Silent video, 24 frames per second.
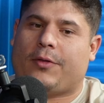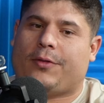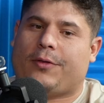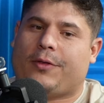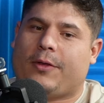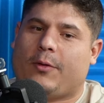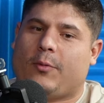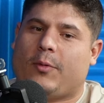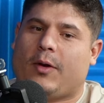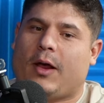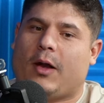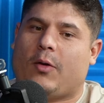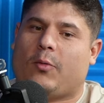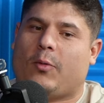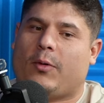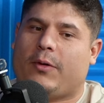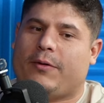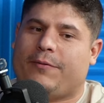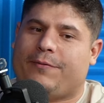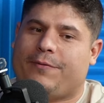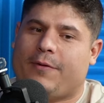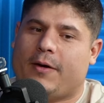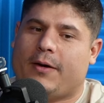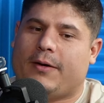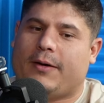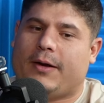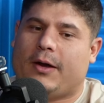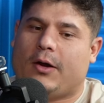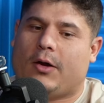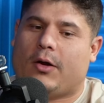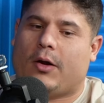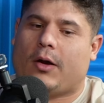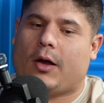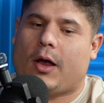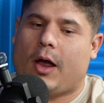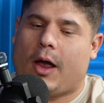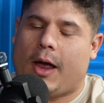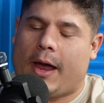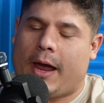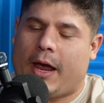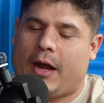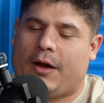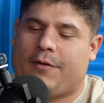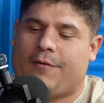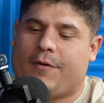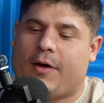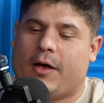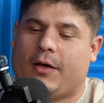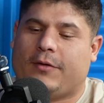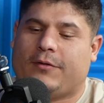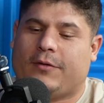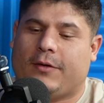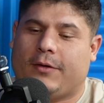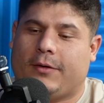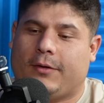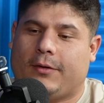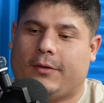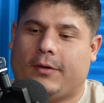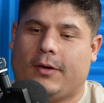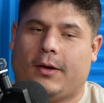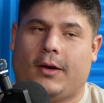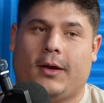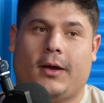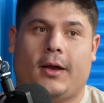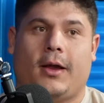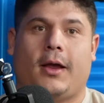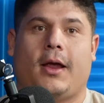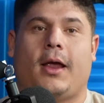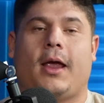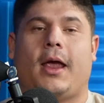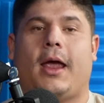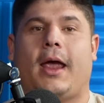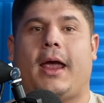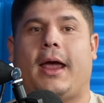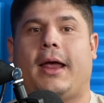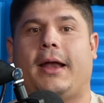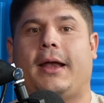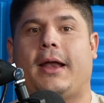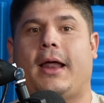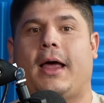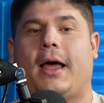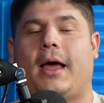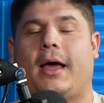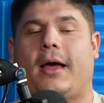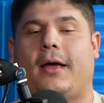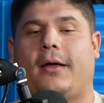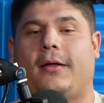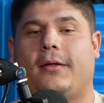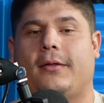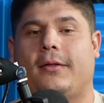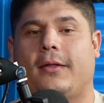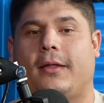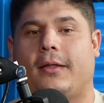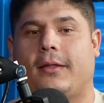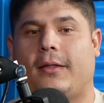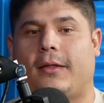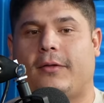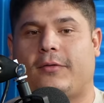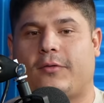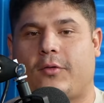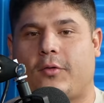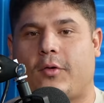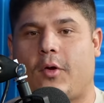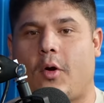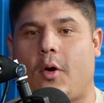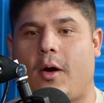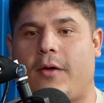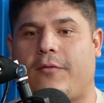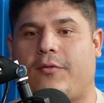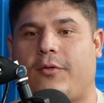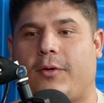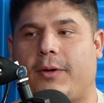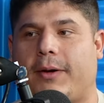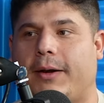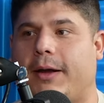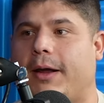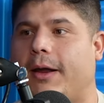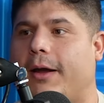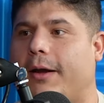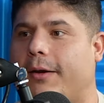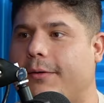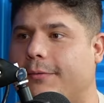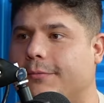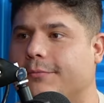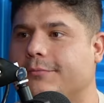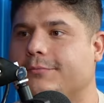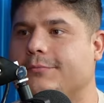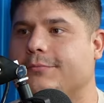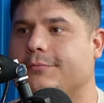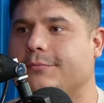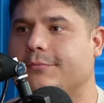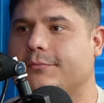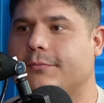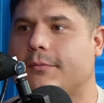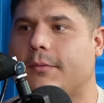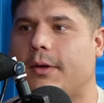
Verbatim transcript: think we got a really fun year ahead of us, and and uh, let's go after and get it. Let's do